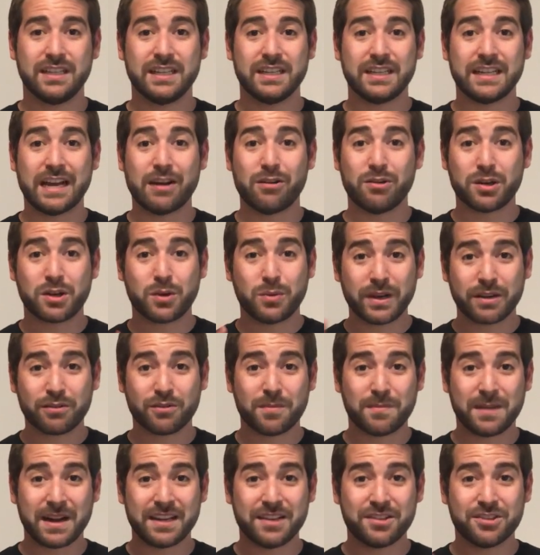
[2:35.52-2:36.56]
Now, a quick
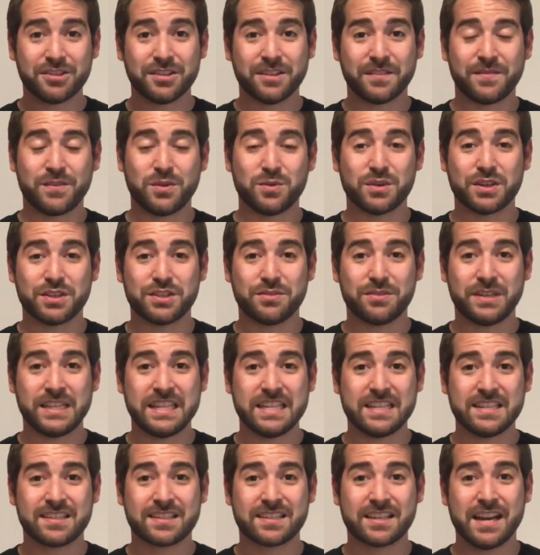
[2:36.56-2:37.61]
reminder, if you are doing
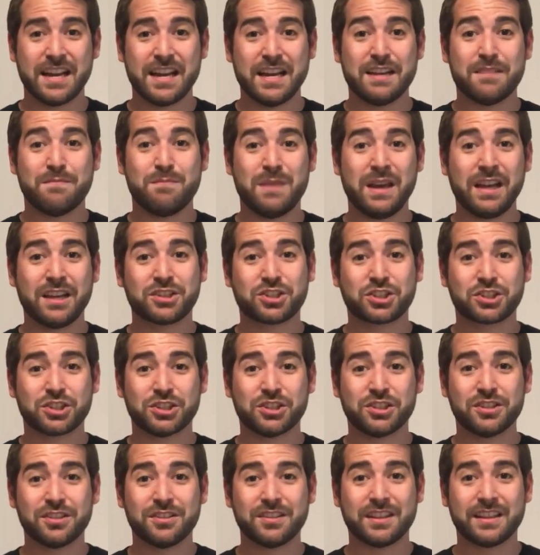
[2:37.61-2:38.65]
this, make
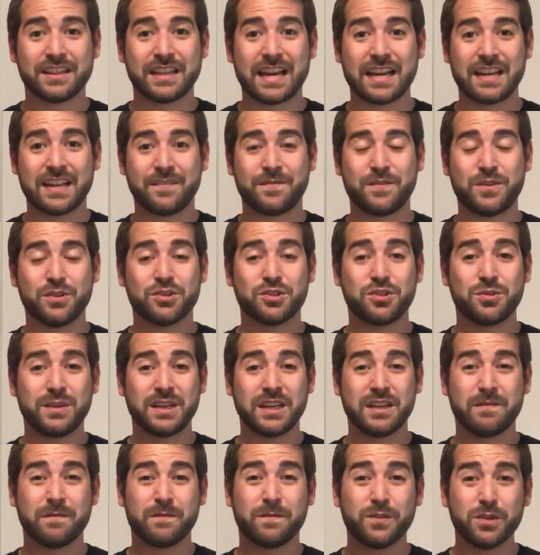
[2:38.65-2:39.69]
sure that if you're doing
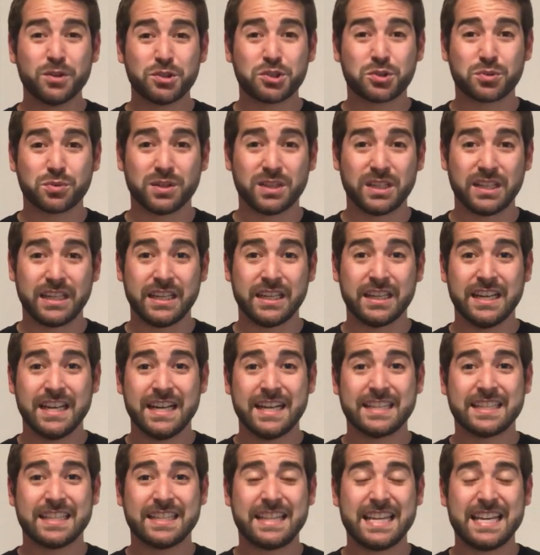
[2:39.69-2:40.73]
it virtually,
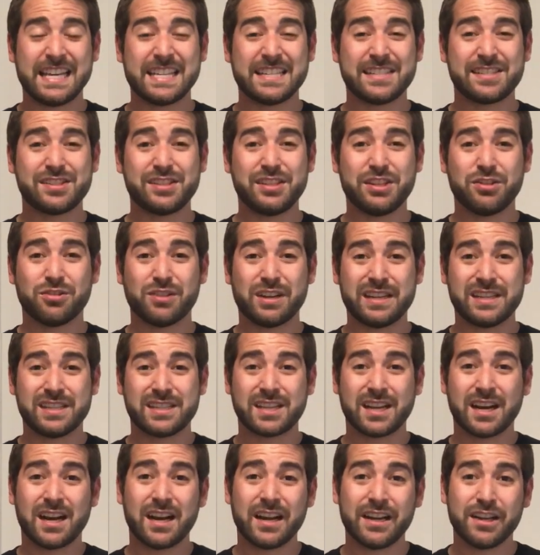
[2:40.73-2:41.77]
that they can see your
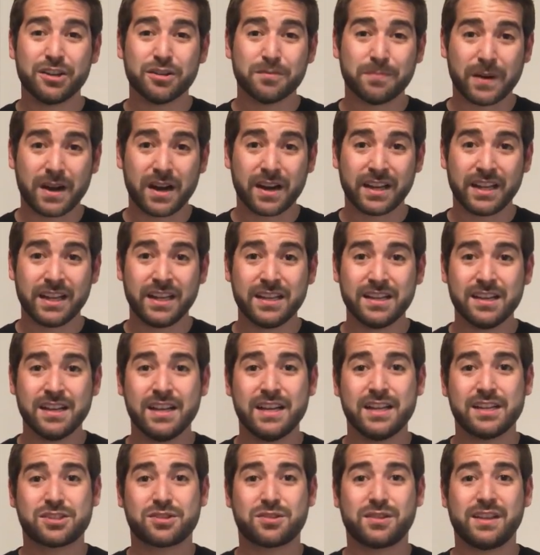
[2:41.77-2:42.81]
entire body
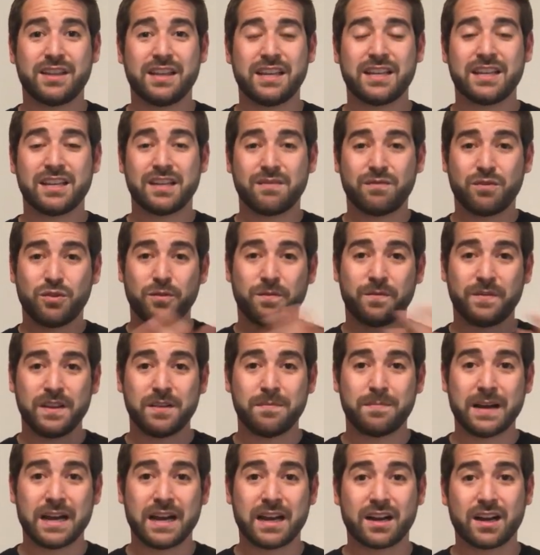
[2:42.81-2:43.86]
so that they can give you
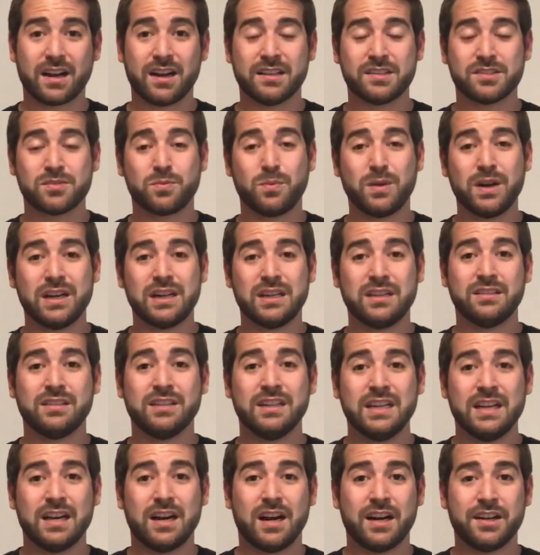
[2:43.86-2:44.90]
feedback as
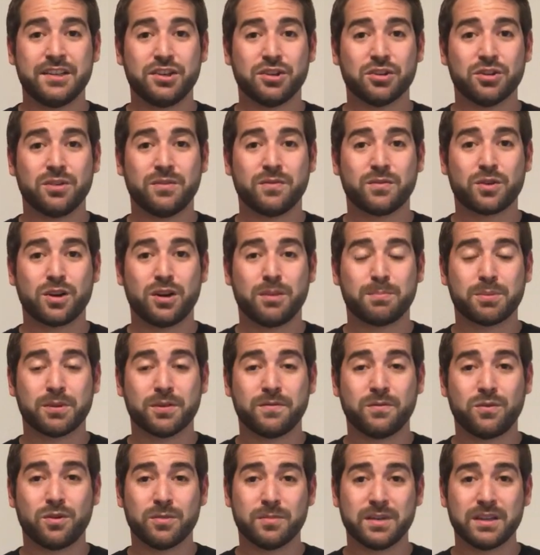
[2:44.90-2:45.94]
well on your overall
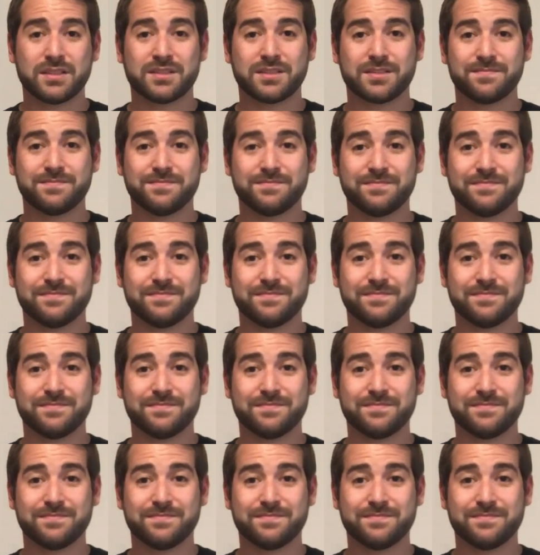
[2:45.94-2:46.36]
performance.